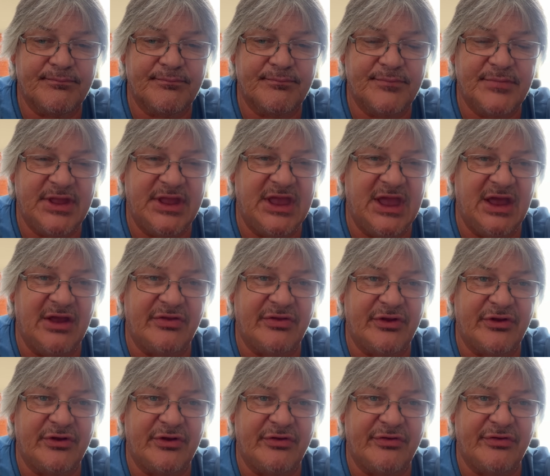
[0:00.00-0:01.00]
The eggs are
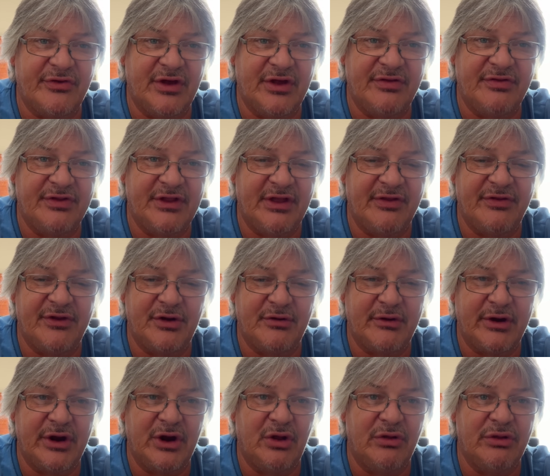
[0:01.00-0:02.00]
just nothing to
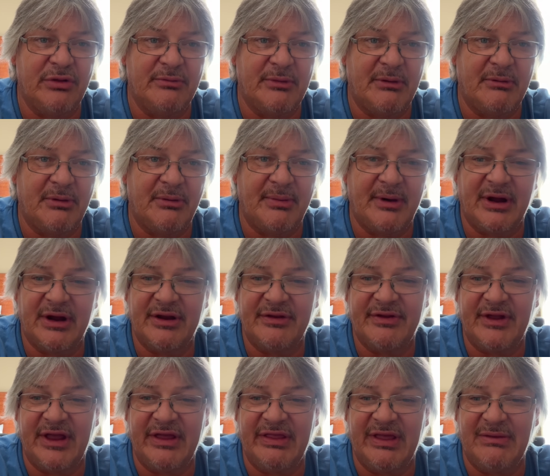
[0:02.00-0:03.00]
write home to mom about, I'll
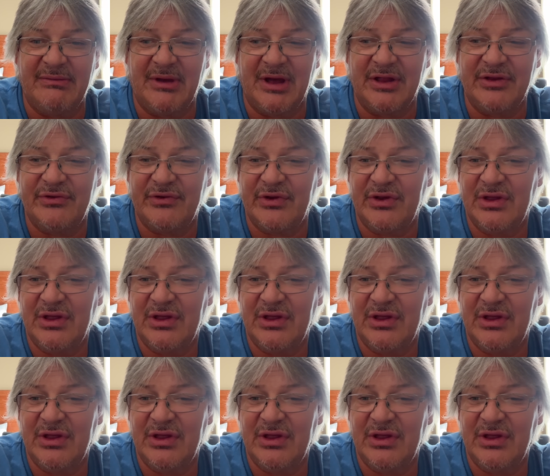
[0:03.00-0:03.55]
tell you that much.